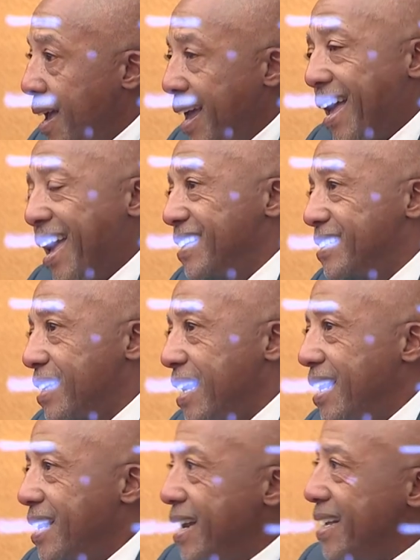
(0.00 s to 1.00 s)
and I hate
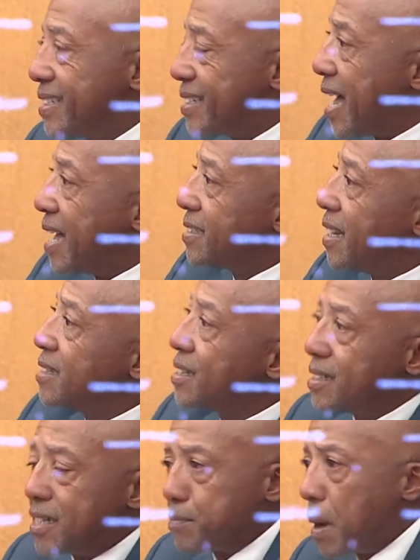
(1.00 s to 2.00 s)
saying that he signed to us
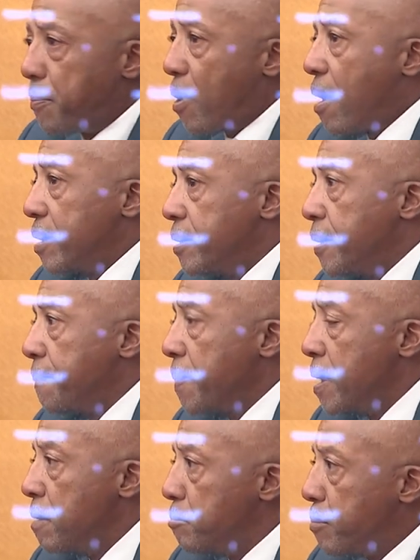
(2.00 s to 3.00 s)
because it's my partner,
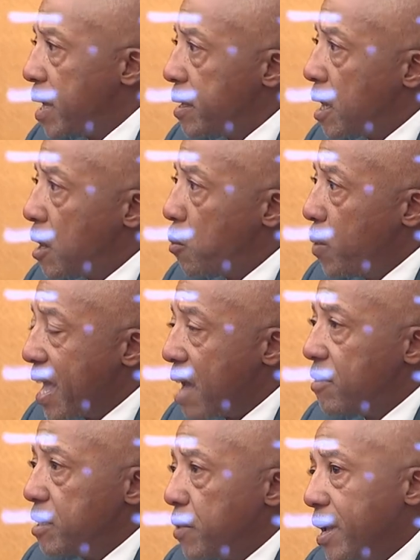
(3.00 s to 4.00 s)
but uh, we
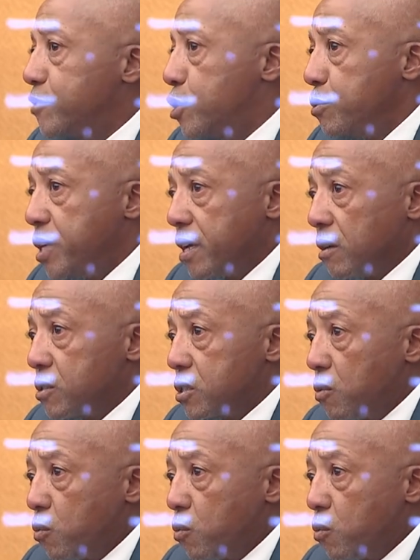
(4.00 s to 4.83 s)
have a, we have two deals.